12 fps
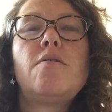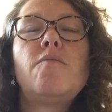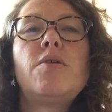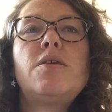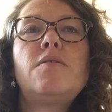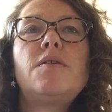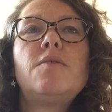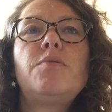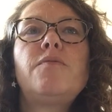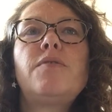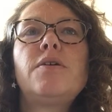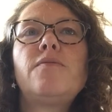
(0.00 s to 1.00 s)
when you
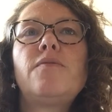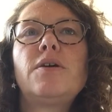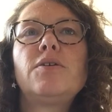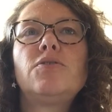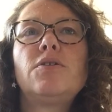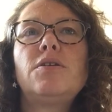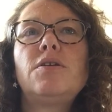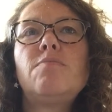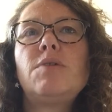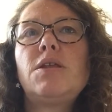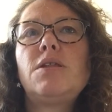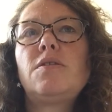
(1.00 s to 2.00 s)
simplify a fraction, it
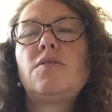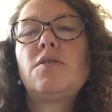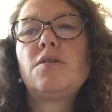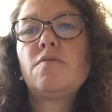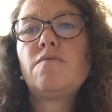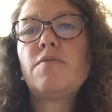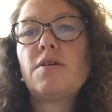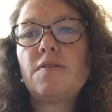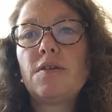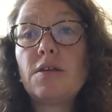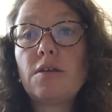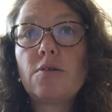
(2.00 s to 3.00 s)
means that you're
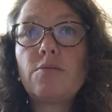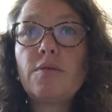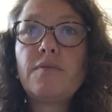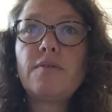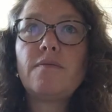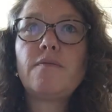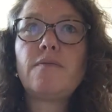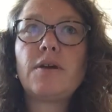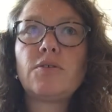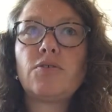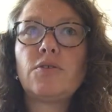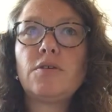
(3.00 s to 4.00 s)
writing an equivalent
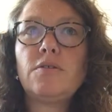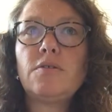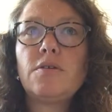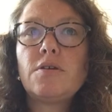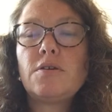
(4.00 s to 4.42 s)
fraction